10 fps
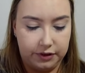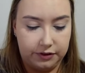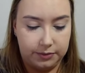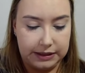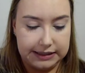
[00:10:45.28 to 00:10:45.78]

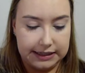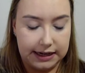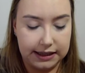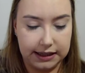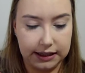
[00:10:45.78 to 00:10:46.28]
the start of
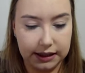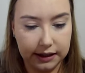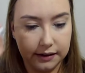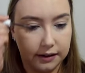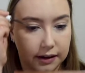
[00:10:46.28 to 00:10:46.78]
the year.
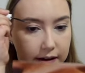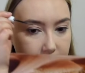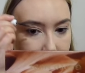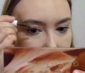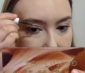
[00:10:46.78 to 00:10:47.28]

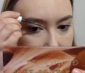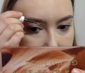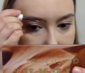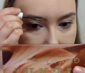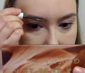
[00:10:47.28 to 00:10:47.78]
And
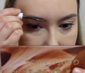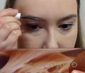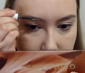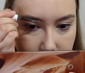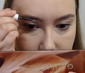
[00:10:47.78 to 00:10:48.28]
if
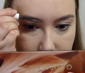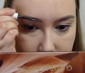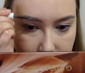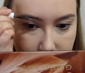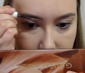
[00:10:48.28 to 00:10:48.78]
you
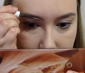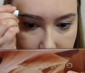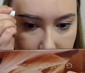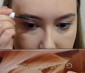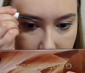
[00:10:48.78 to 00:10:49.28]

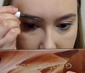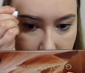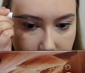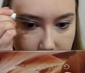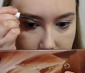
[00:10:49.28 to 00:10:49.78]
don't know,
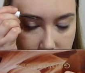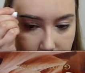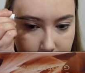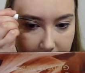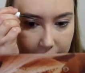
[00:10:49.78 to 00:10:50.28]
you can go
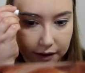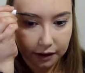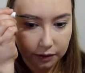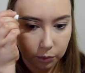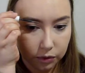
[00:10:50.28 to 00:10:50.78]
back
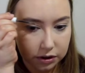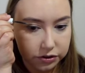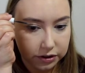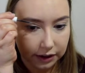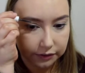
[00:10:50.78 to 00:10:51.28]
and watch
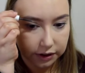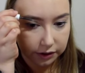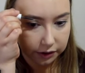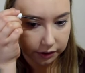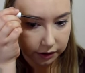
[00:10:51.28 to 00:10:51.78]
that
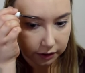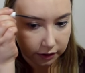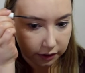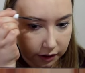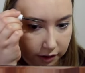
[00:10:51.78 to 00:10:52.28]
video.
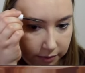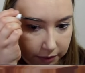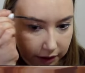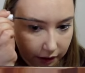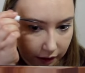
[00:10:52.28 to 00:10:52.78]
But
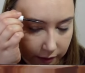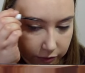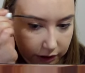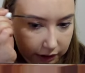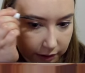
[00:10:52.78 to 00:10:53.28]
yeah, I'm
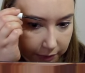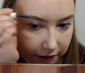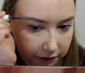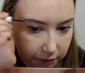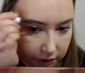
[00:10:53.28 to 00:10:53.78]
really at
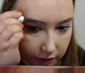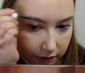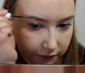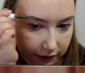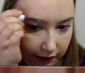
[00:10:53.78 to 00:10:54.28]
peace with all of
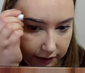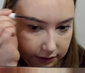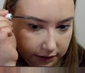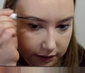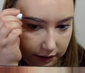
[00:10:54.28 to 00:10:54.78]
that.
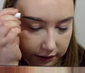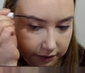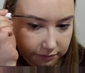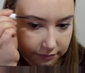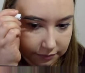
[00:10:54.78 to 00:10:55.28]

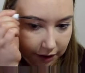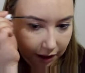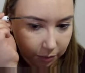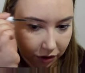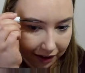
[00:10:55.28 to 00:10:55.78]
I'm
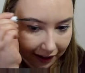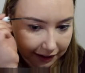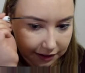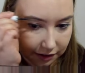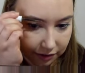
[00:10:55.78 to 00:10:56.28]
not
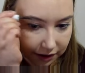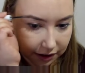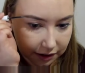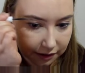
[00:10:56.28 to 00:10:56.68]
actively